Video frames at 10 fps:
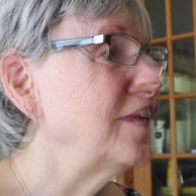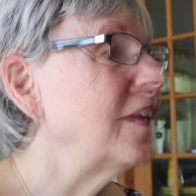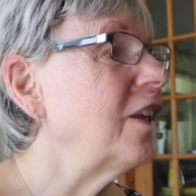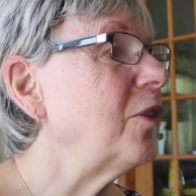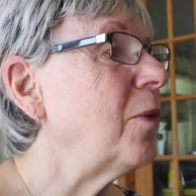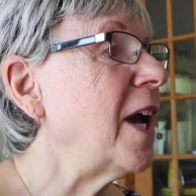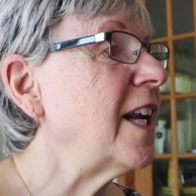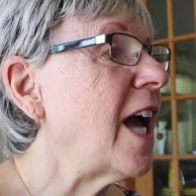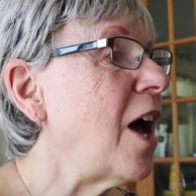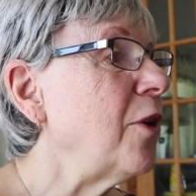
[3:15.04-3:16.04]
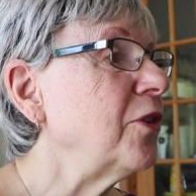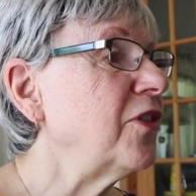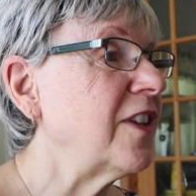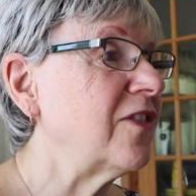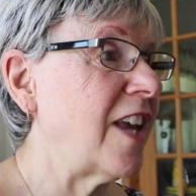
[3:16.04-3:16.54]
Little White
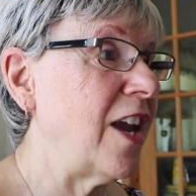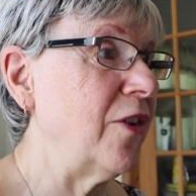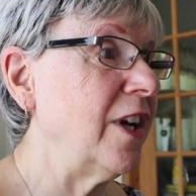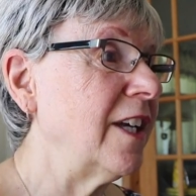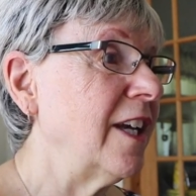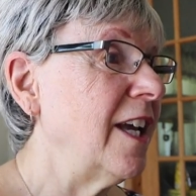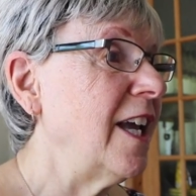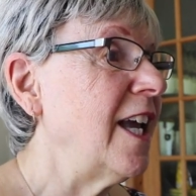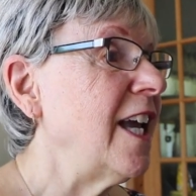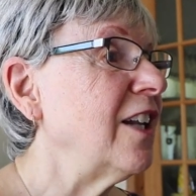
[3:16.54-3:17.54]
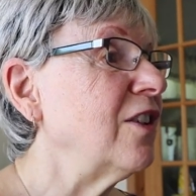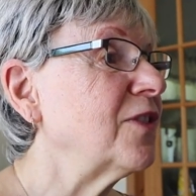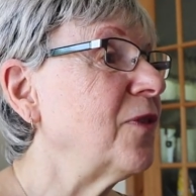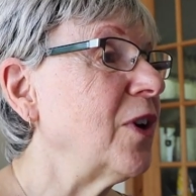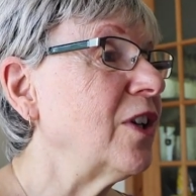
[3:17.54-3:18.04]
House, that's Eric. It
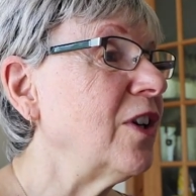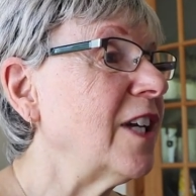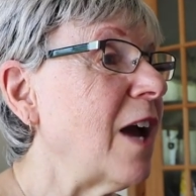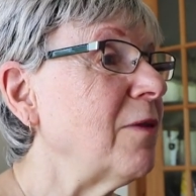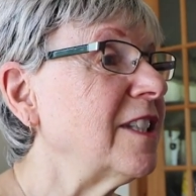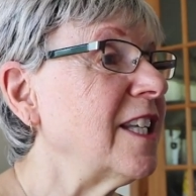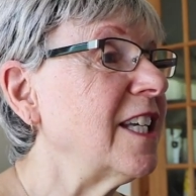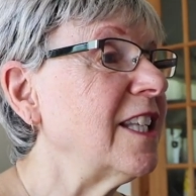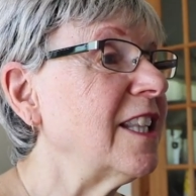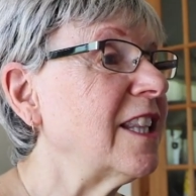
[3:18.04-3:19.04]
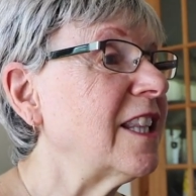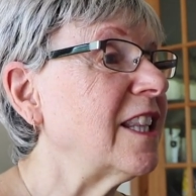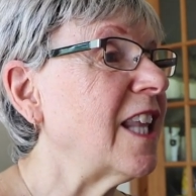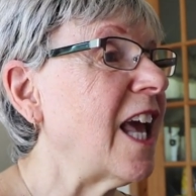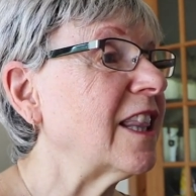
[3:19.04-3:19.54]
looks very good. I was thinking
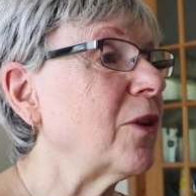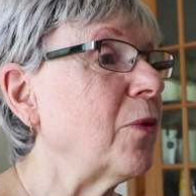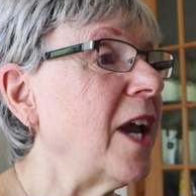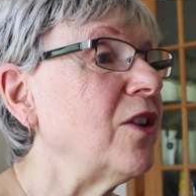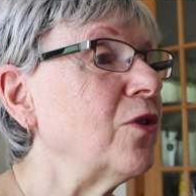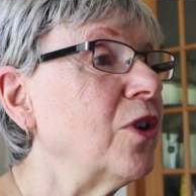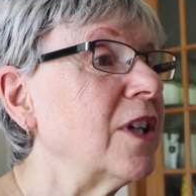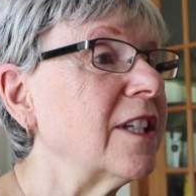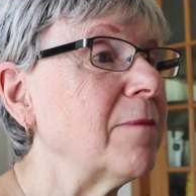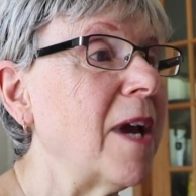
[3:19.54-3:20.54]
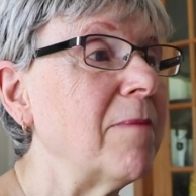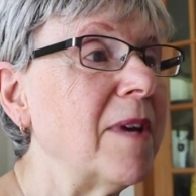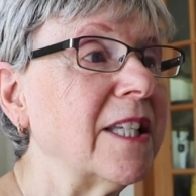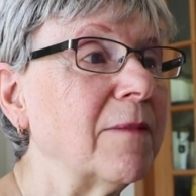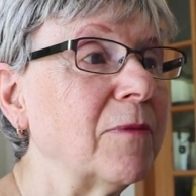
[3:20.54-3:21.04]
that the way you cooked it might
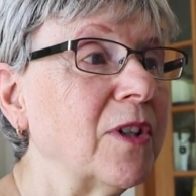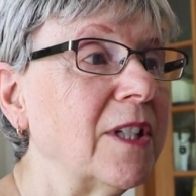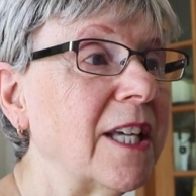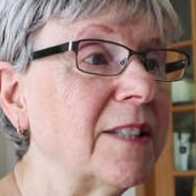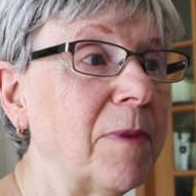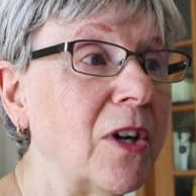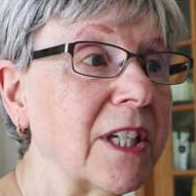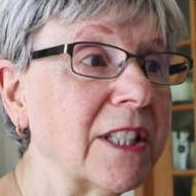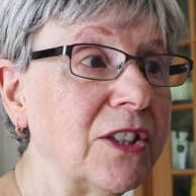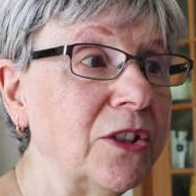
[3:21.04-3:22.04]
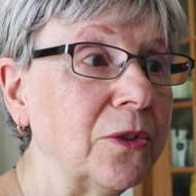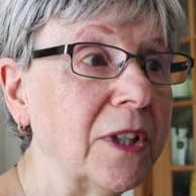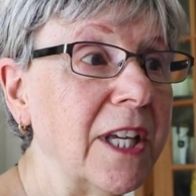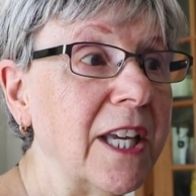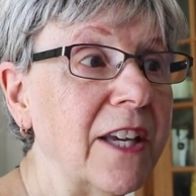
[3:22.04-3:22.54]
make some good asparagus too,
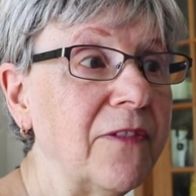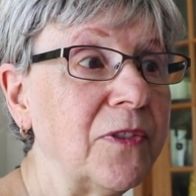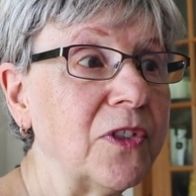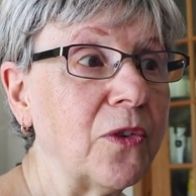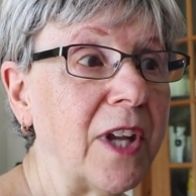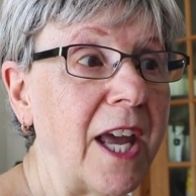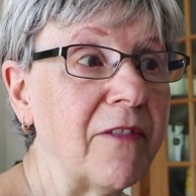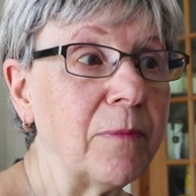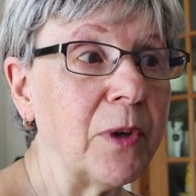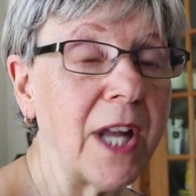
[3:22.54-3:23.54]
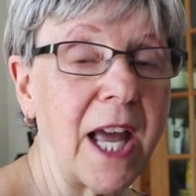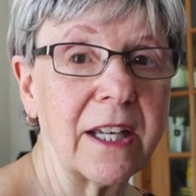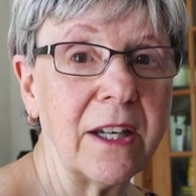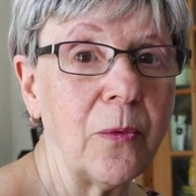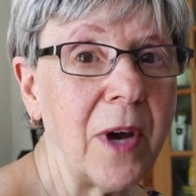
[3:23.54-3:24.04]
if you don't have
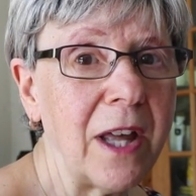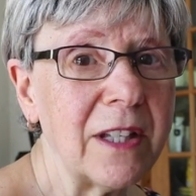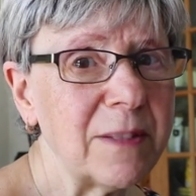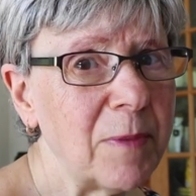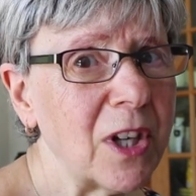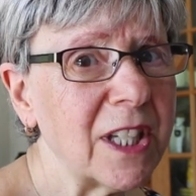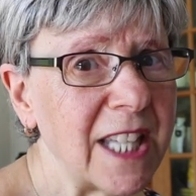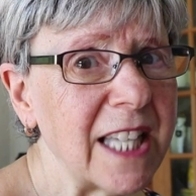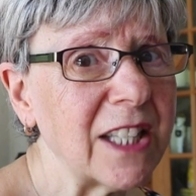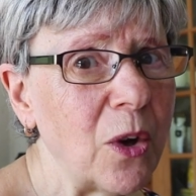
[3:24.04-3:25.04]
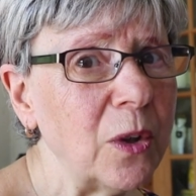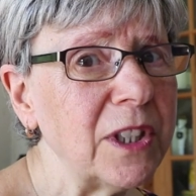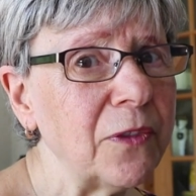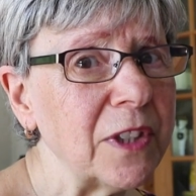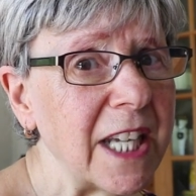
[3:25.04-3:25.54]
burdock. Well, asparagus has a whole
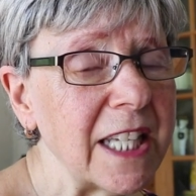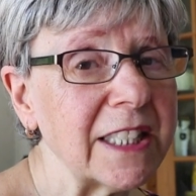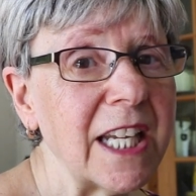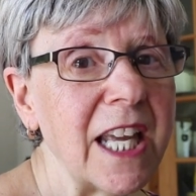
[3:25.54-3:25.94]
different taste.